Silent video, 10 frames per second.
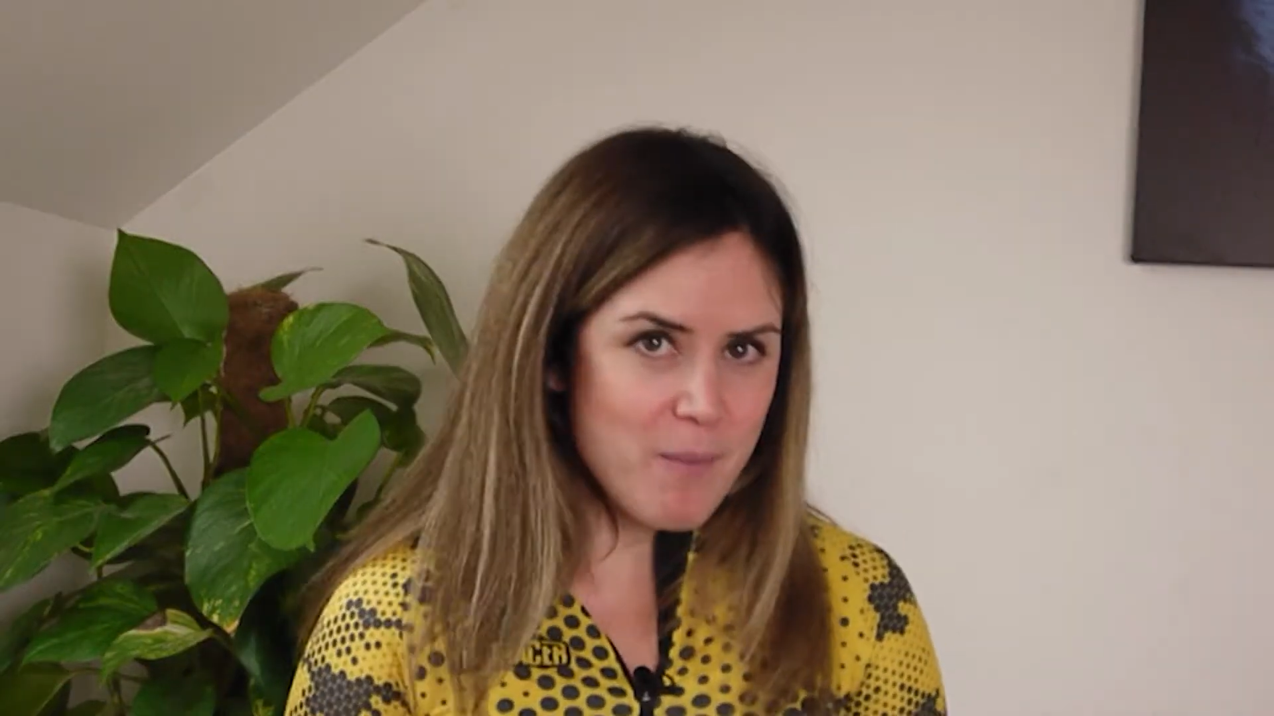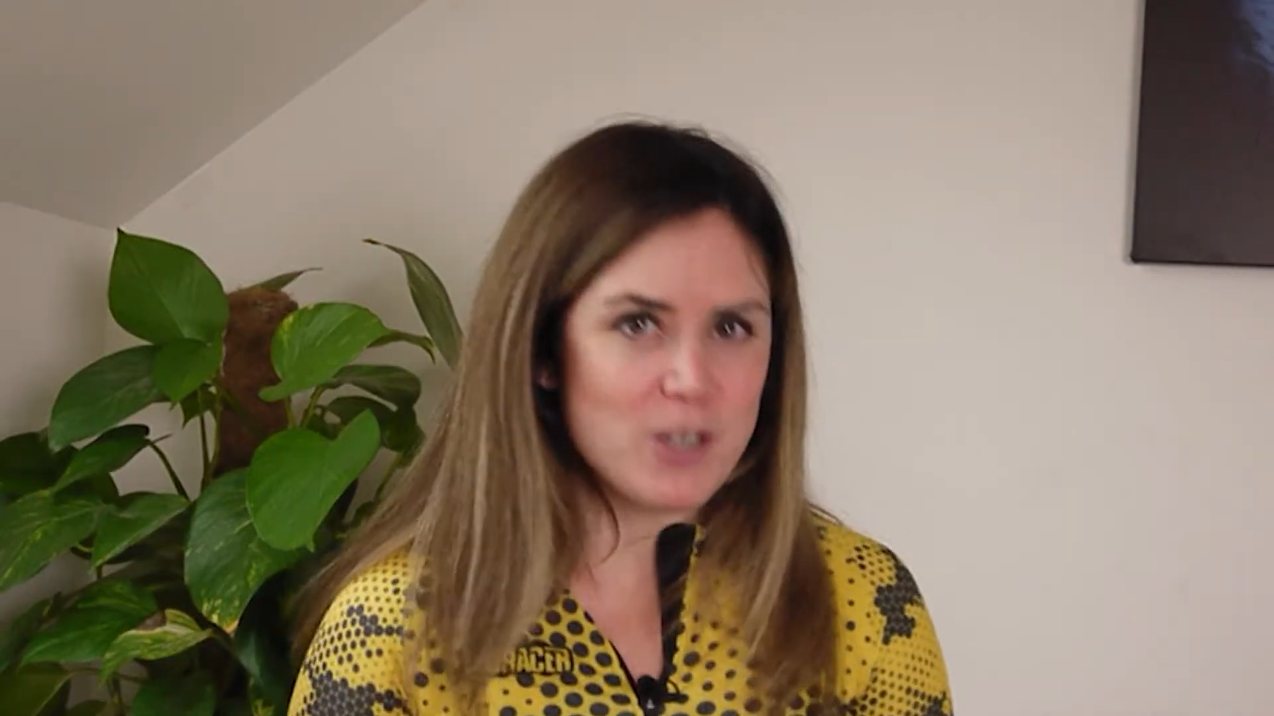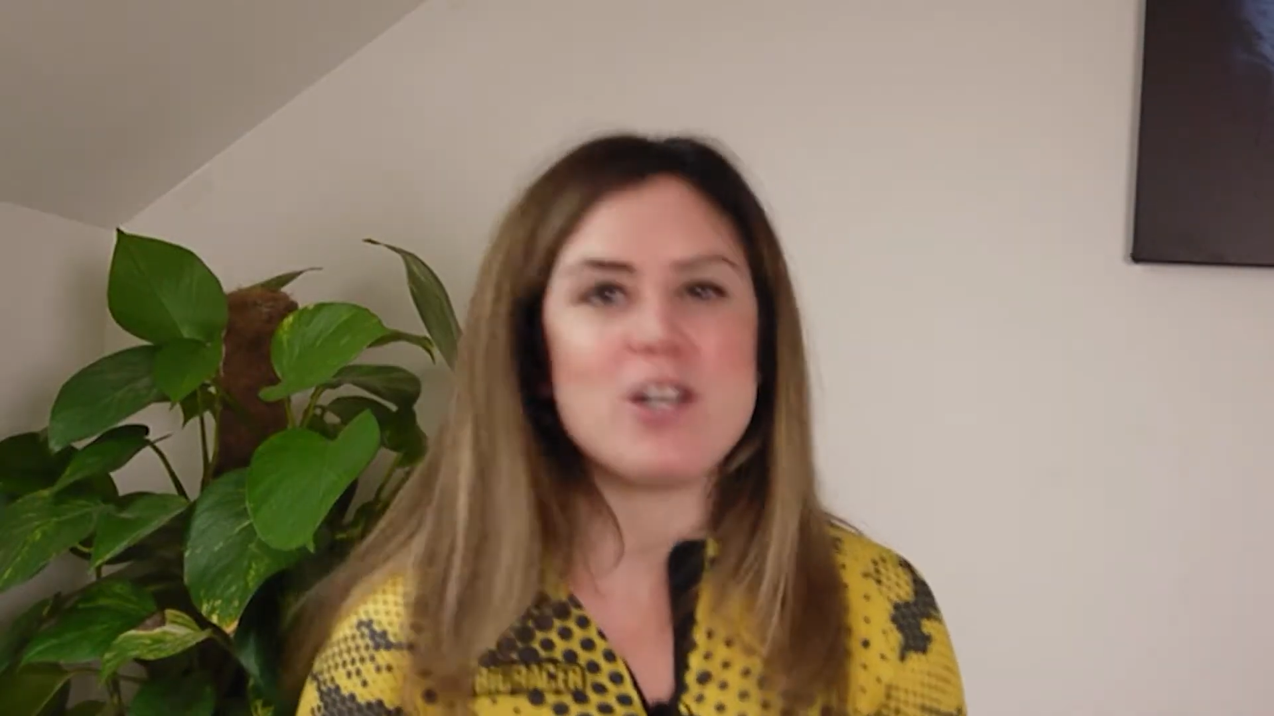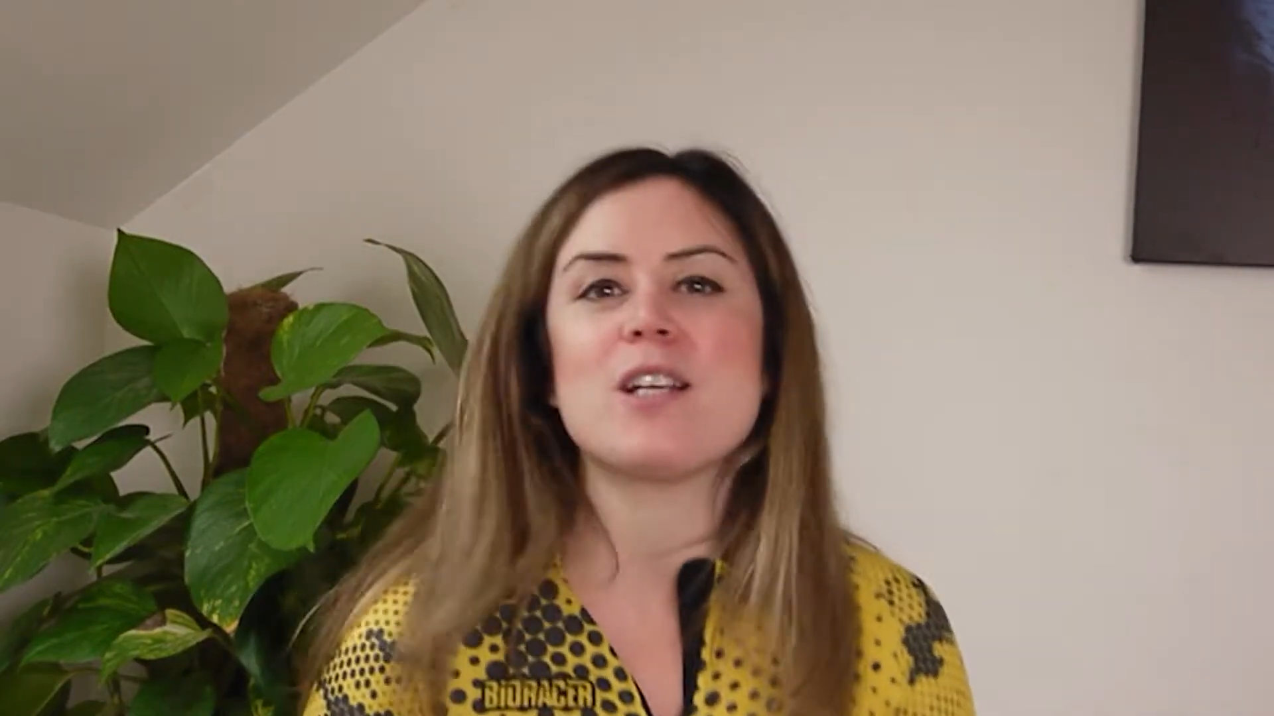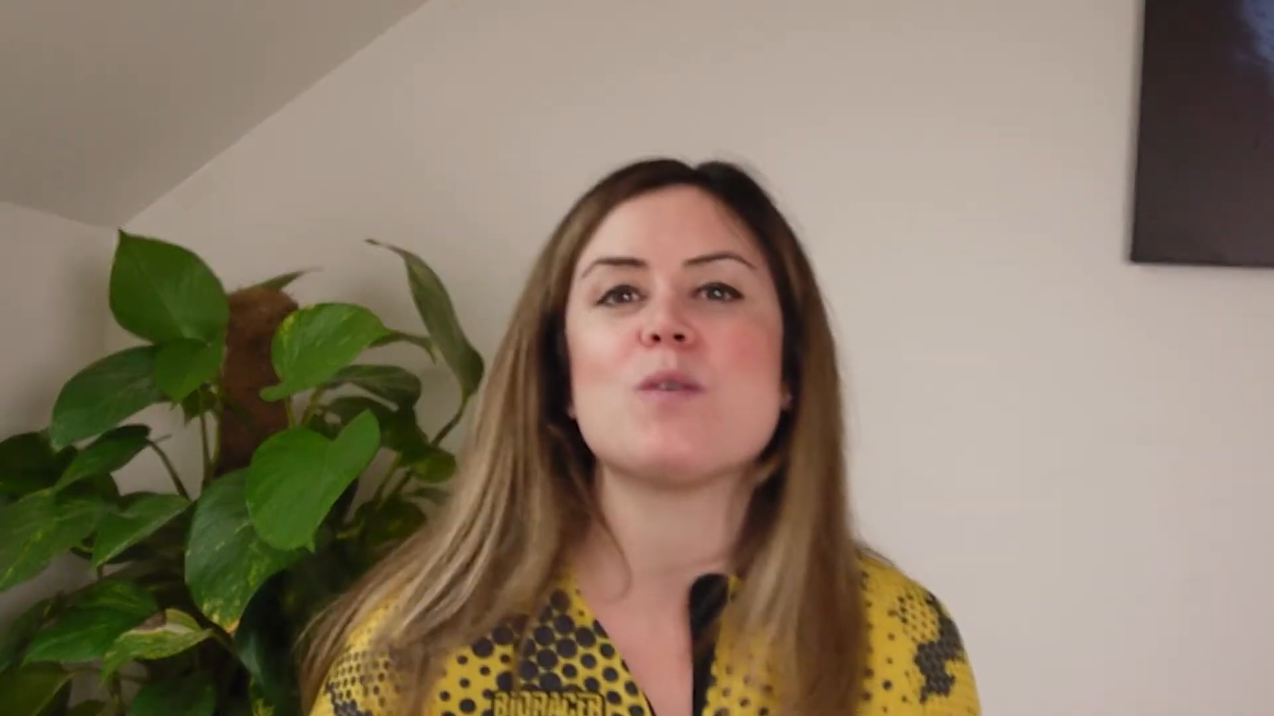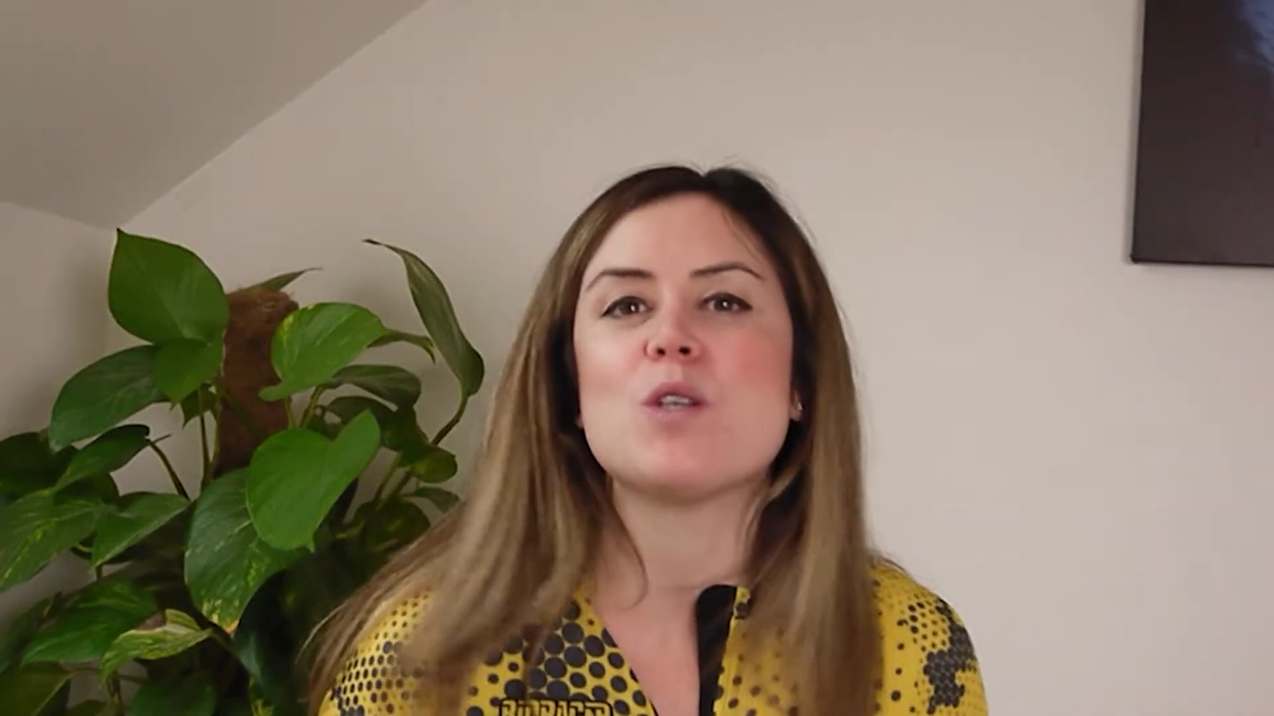much like to